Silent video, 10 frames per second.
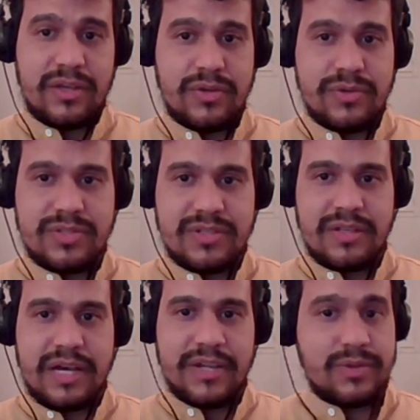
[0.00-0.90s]
usually
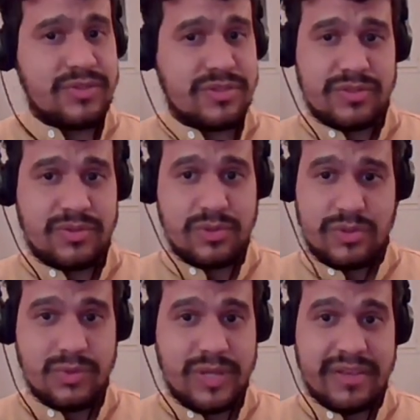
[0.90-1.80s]
I used to
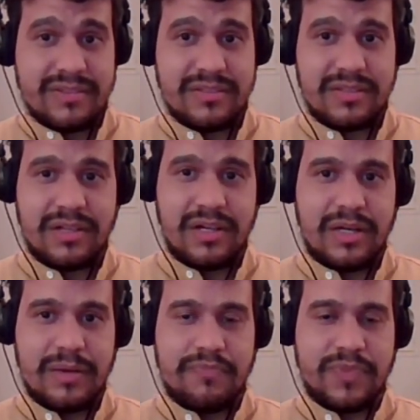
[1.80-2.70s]
do that.
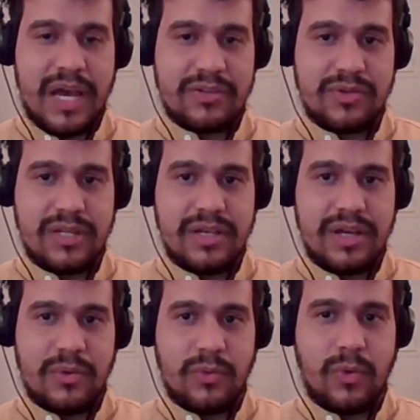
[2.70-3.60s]
Um, actually,
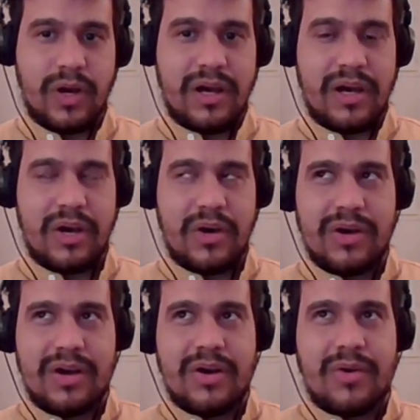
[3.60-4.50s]
what
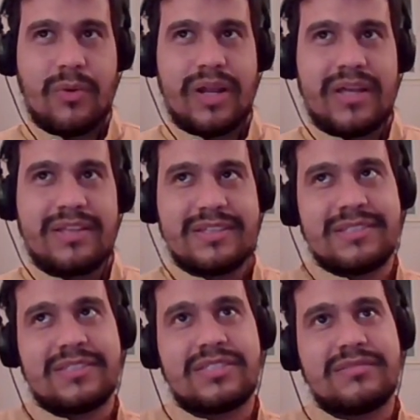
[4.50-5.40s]
what I
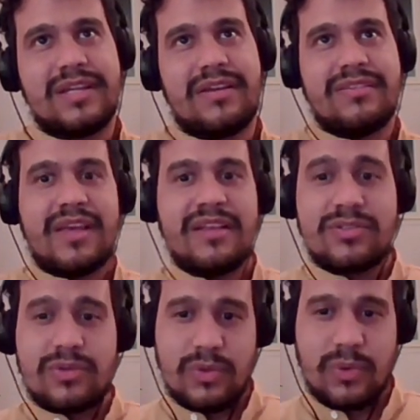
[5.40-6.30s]
intend
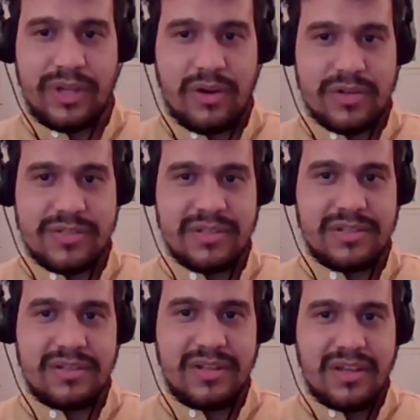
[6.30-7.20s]
to do in
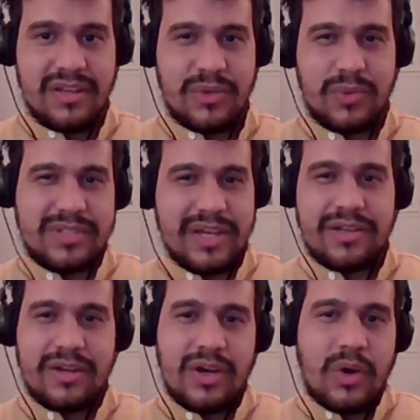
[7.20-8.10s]
Corsica, it was like
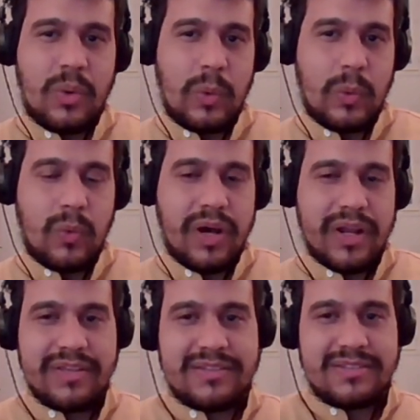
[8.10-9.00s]
what
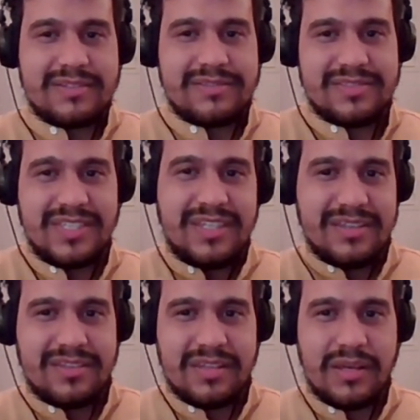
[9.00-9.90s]
I
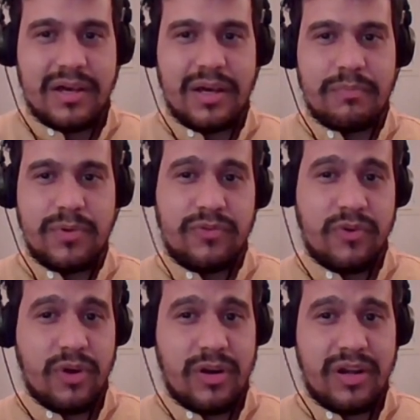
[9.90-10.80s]
did uh,
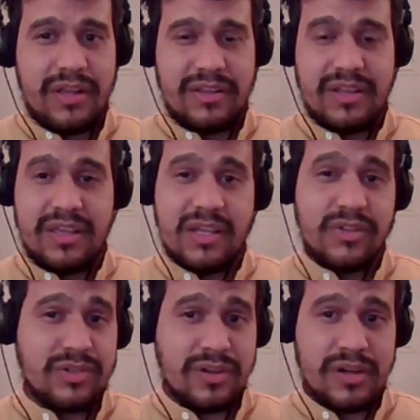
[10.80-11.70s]
before in in
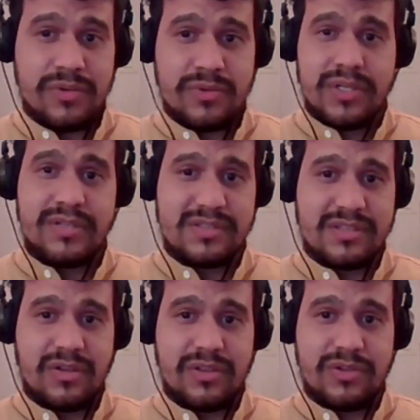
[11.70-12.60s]
another countries, in
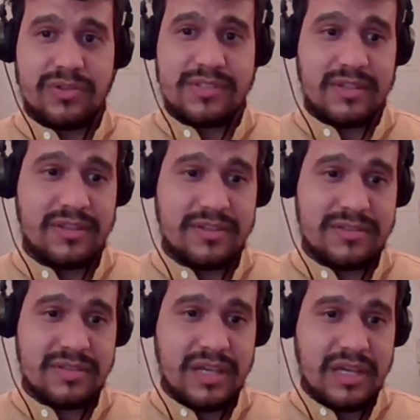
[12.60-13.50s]
another
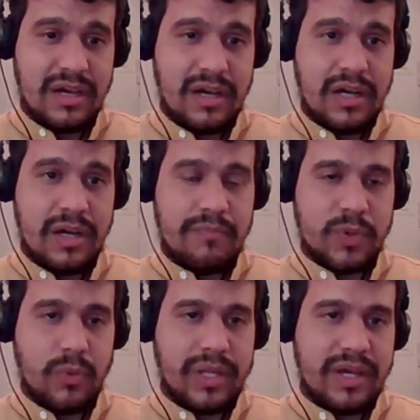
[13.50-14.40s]
cities. Um,
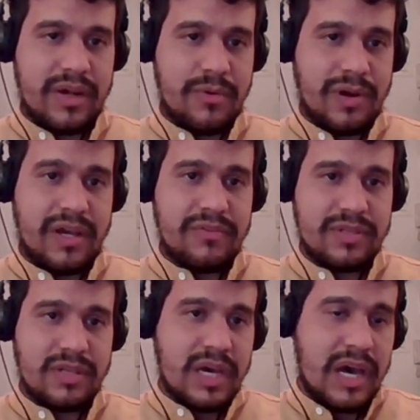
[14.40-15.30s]
when I arrived,
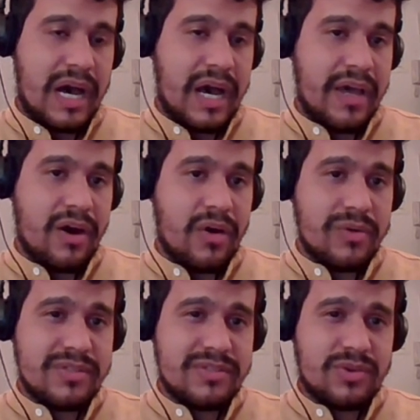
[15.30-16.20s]
I
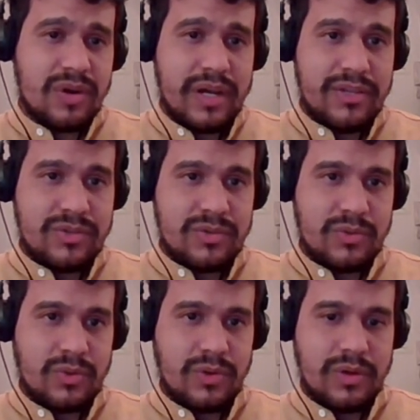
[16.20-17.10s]
always try to
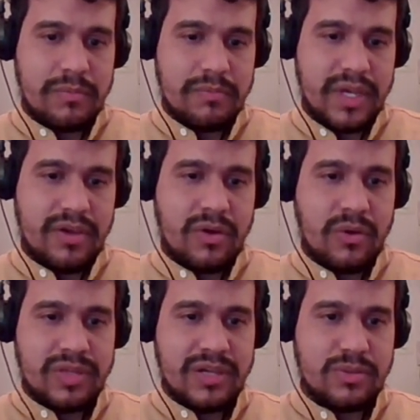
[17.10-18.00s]
uh, make
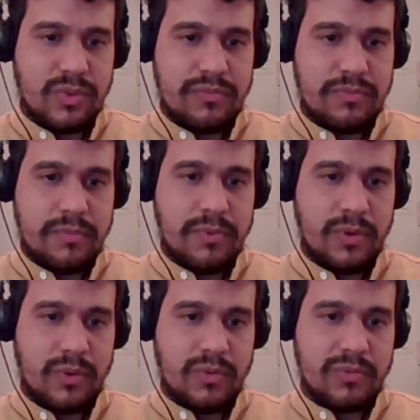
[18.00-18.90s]
contact with
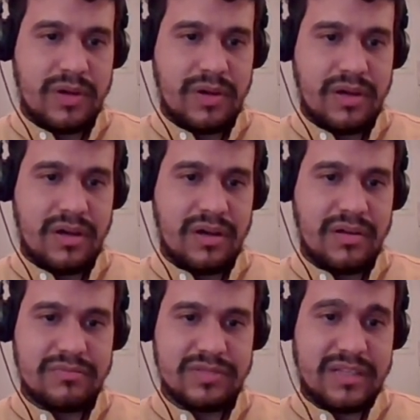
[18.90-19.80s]
people
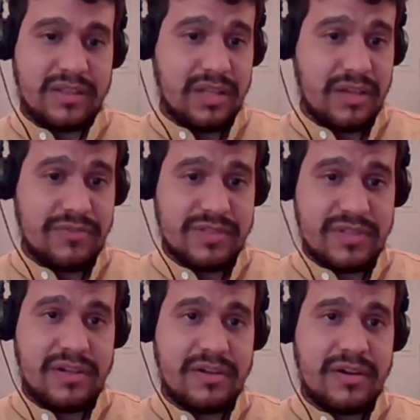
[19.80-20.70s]
uh, that lives
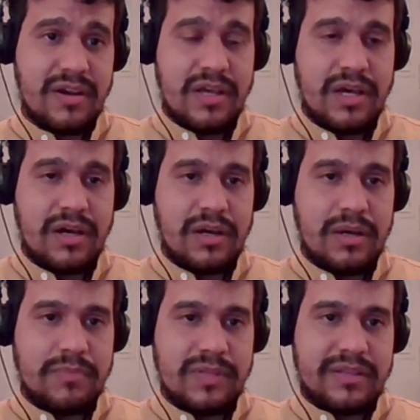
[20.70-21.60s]
there uh,
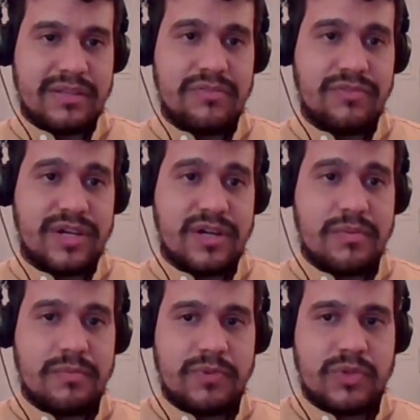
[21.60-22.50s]
that live there
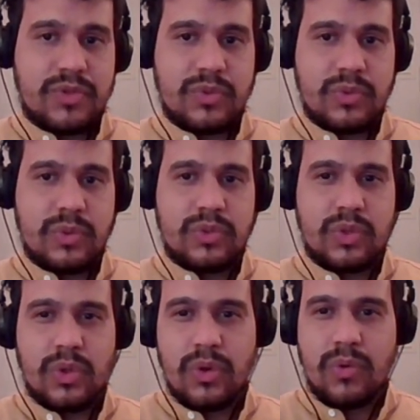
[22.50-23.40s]
to to
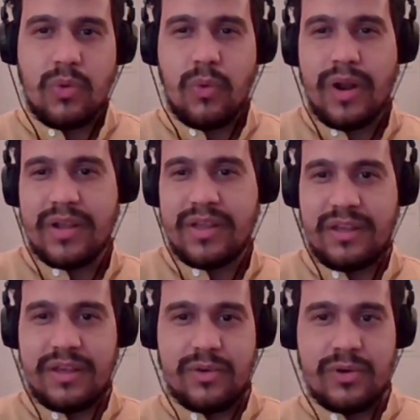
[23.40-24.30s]
know where can
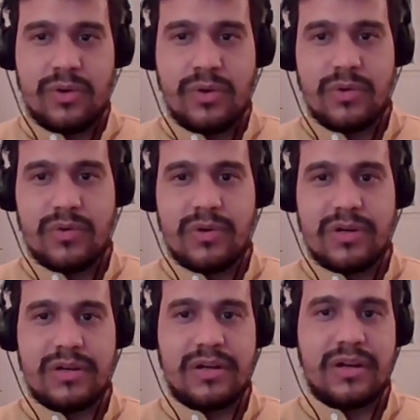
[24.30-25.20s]
I go
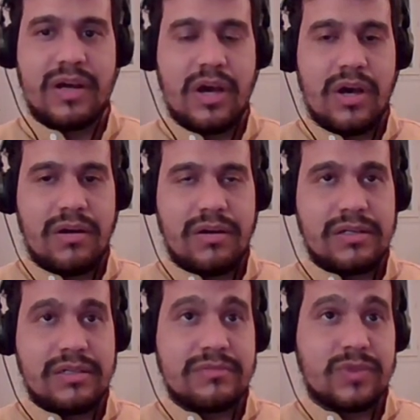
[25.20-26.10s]
or
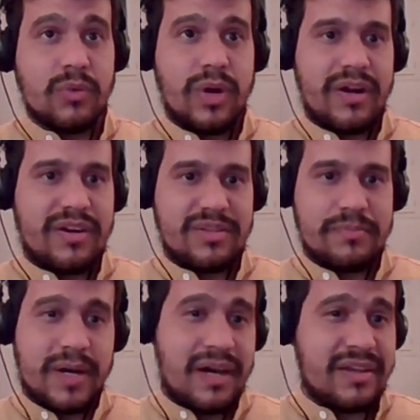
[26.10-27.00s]
um, where are the
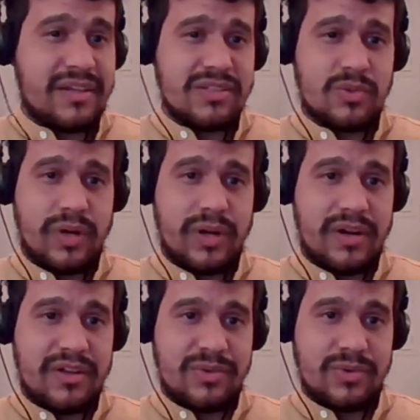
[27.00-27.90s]
parties, where
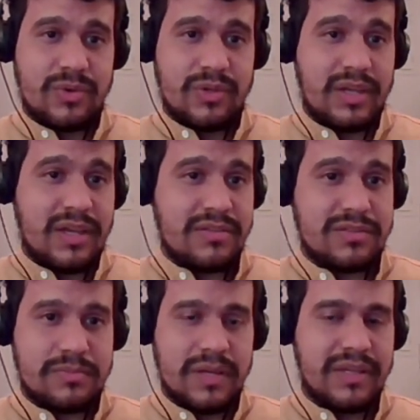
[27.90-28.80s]
are the gay
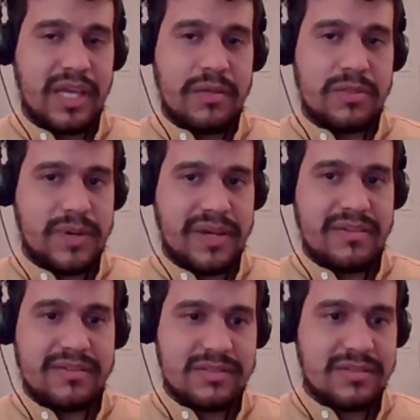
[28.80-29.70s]
gay
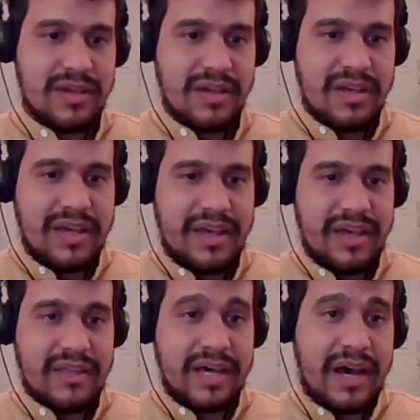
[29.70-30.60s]
spaces,
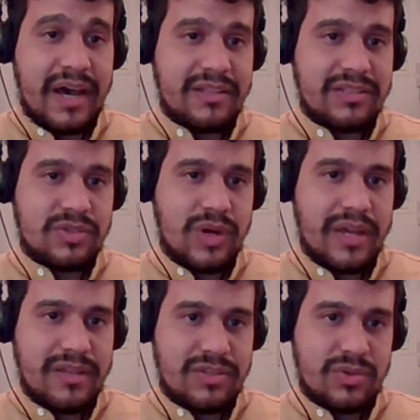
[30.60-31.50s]
and I
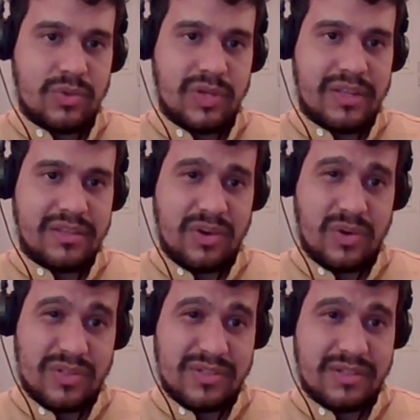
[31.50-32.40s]
tried to do that in
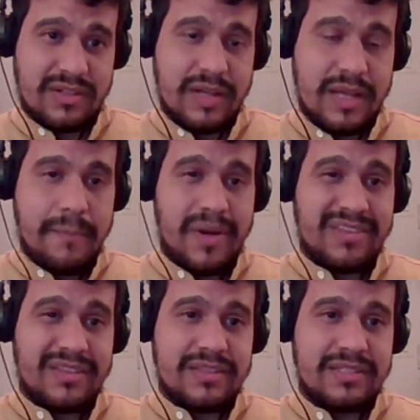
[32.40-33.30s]
Corsica, but
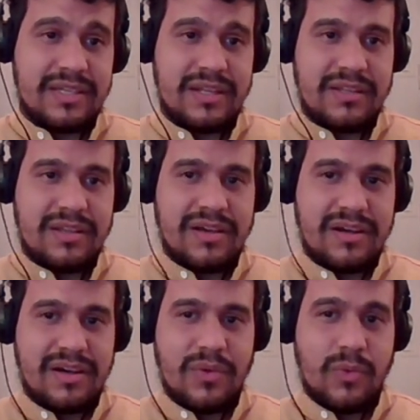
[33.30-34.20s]
it didn't
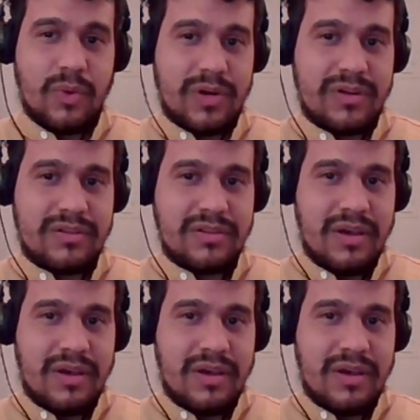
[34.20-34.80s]
uh, work